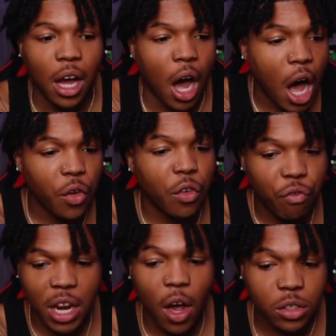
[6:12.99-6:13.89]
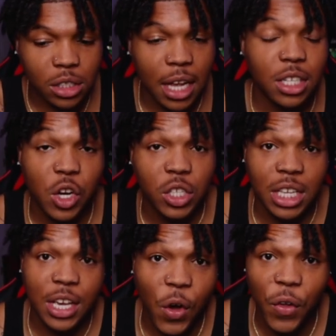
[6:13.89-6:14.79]
Other videos and things that they're
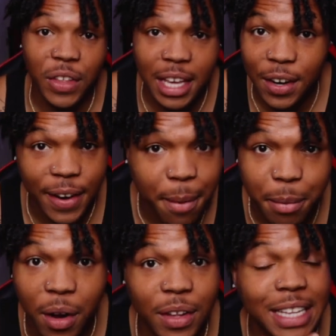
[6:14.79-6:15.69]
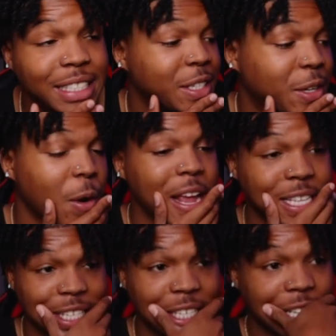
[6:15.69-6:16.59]
seeing on the internet, bro. This is crazy.